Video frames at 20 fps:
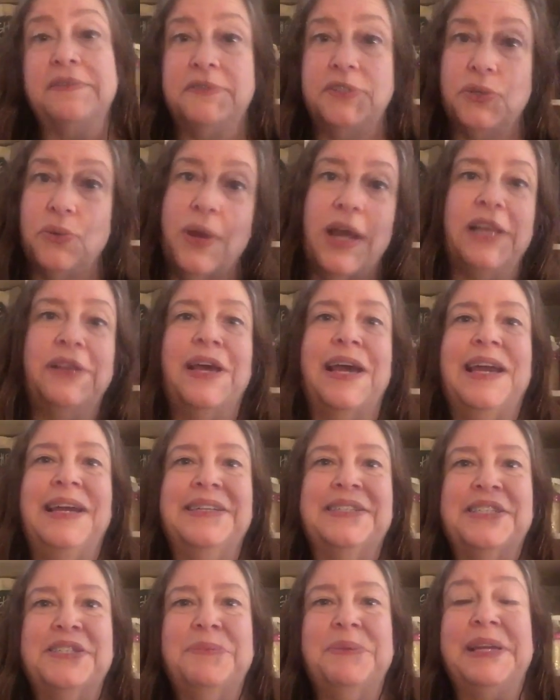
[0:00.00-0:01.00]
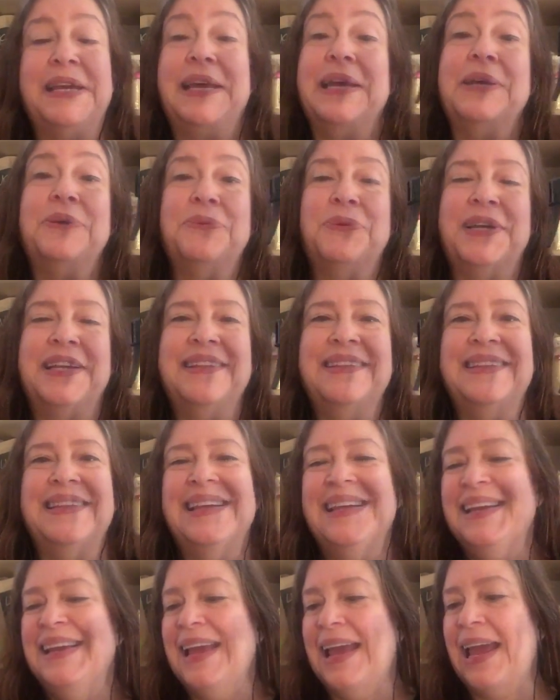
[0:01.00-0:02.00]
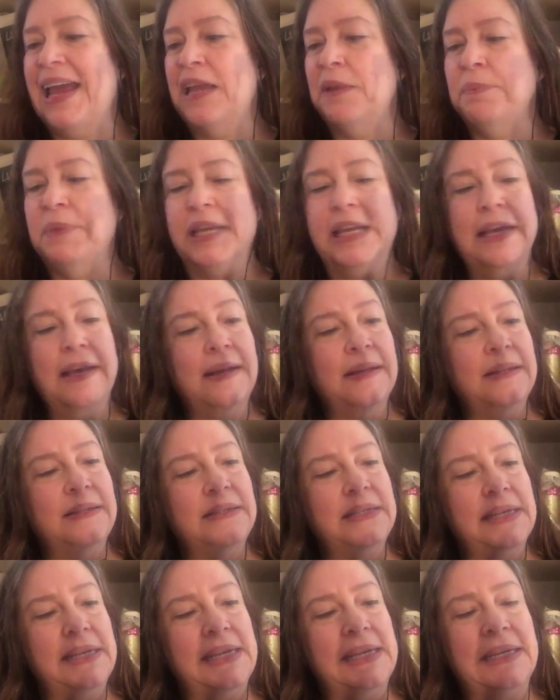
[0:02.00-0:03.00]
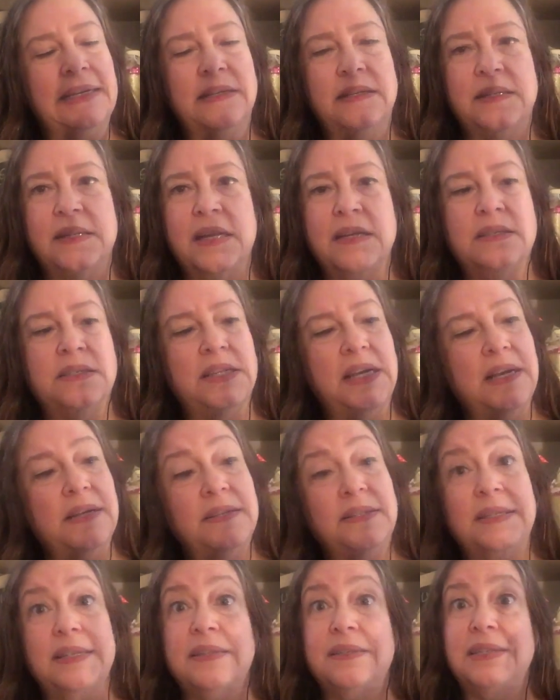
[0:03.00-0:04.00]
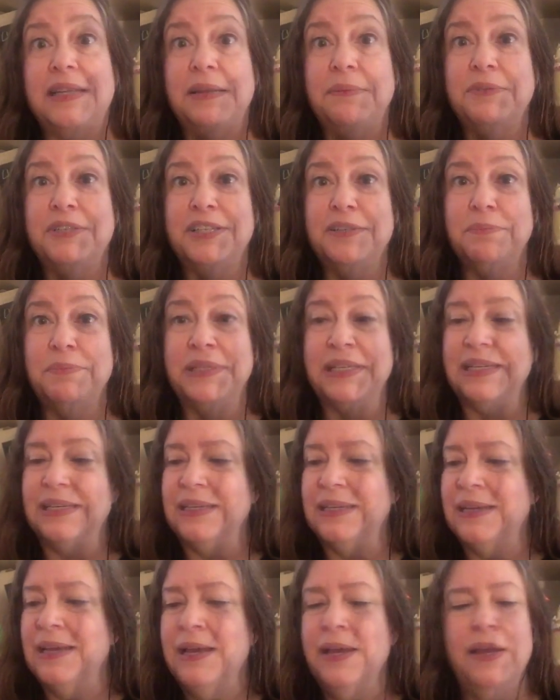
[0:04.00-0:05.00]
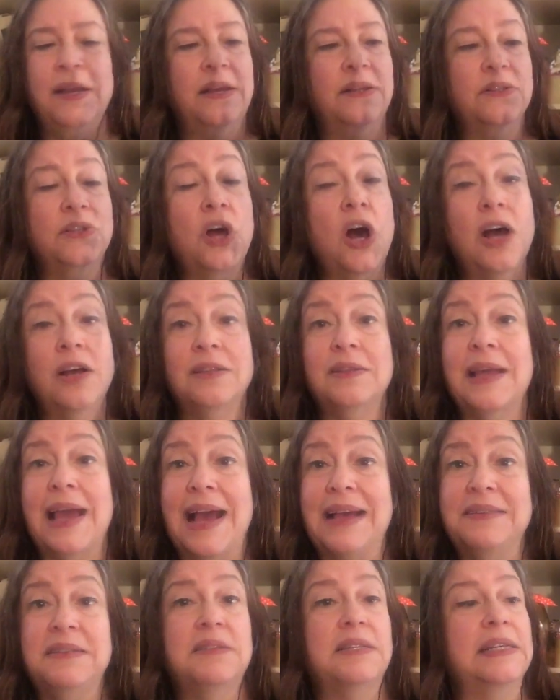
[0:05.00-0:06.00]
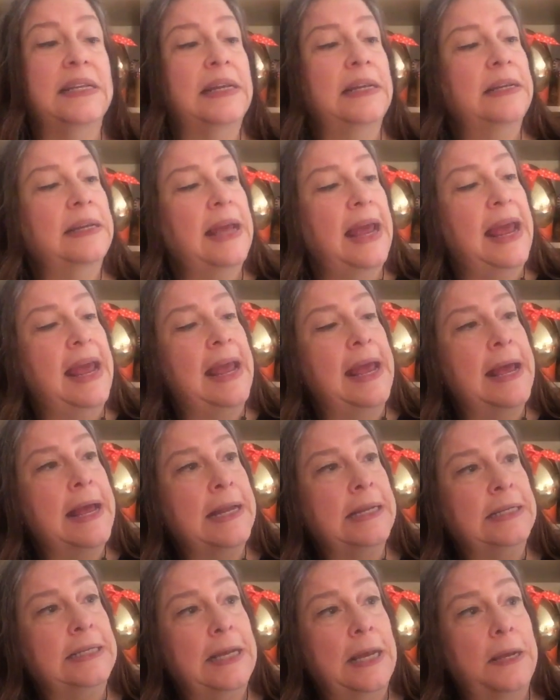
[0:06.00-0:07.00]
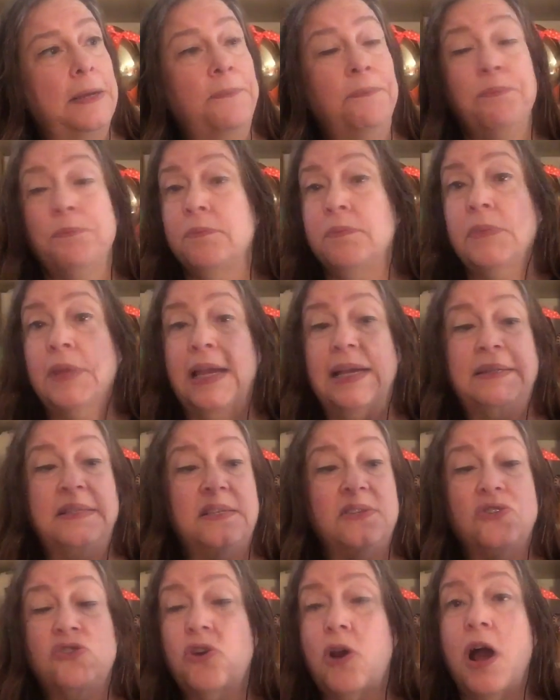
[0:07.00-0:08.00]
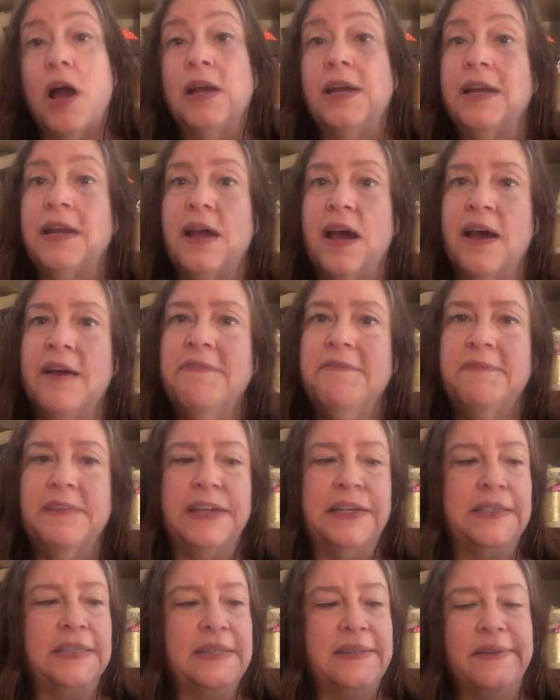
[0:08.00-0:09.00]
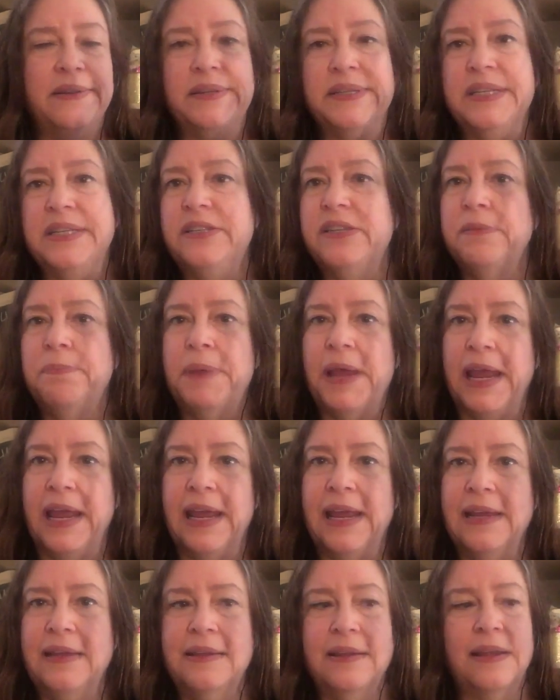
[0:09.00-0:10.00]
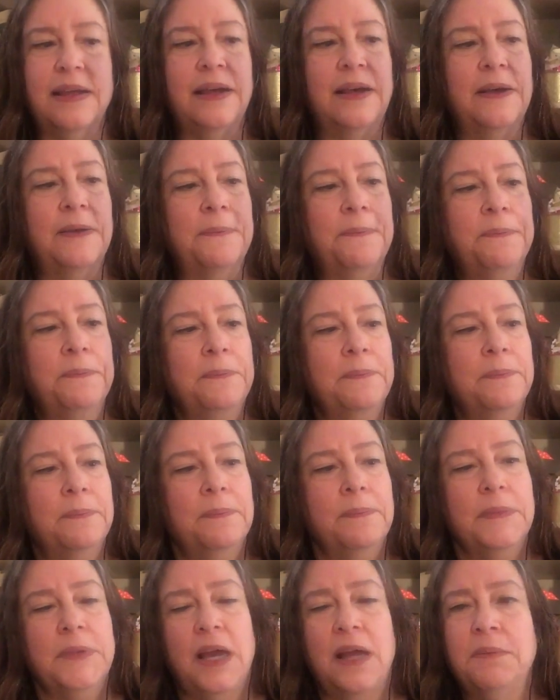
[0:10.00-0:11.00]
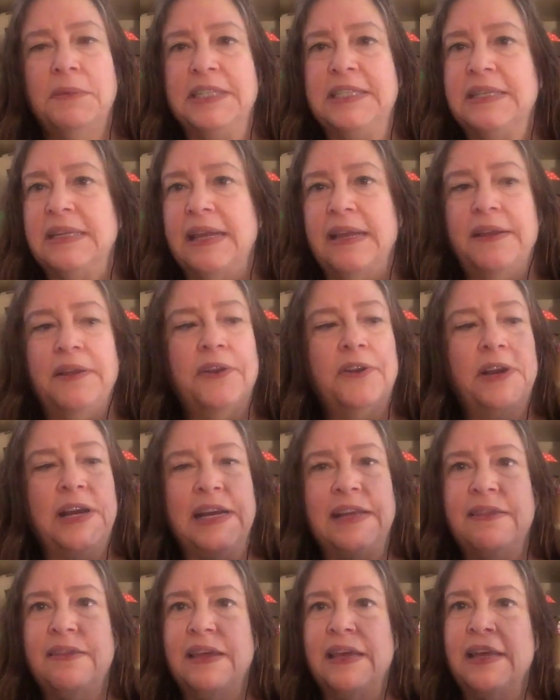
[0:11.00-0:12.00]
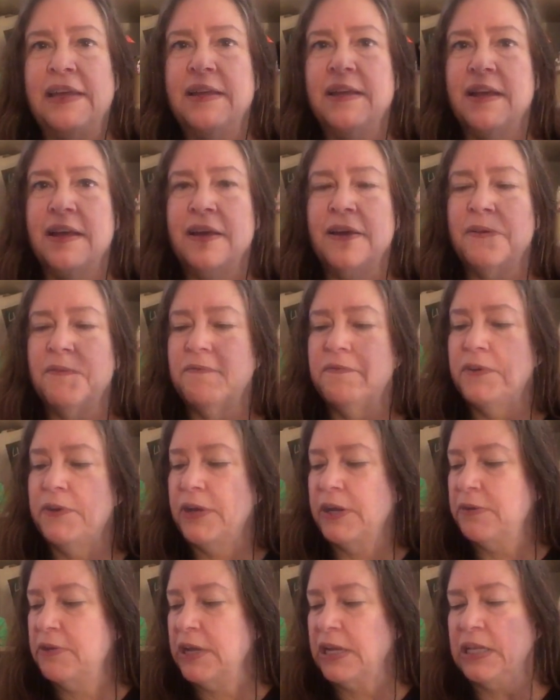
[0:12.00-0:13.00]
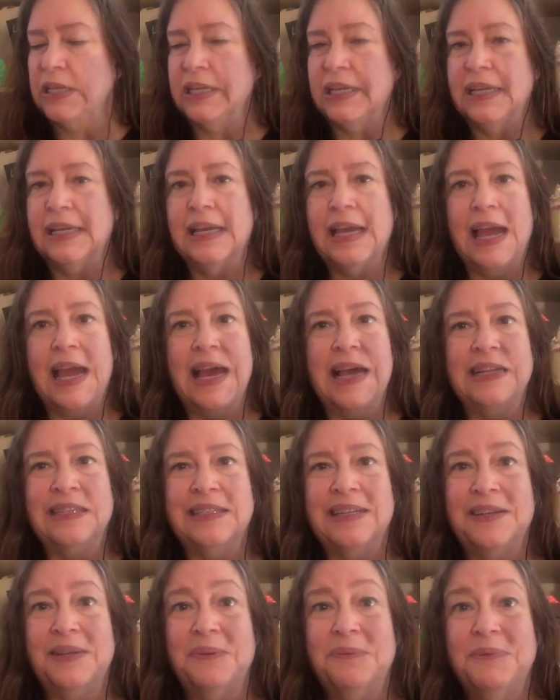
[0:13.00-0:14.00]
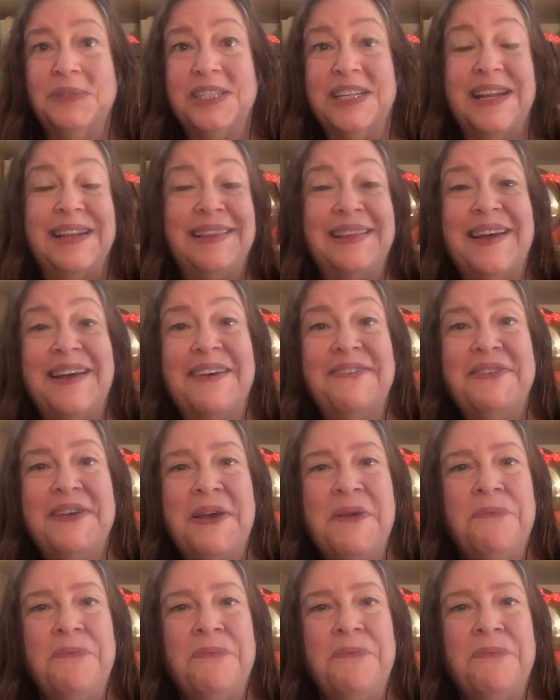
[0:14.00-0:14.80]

of Twilight to begin with, and because it does seem to be long lasting and it's strong enough, it doesn't dissipate on my skin or anything very quickly, and which I love.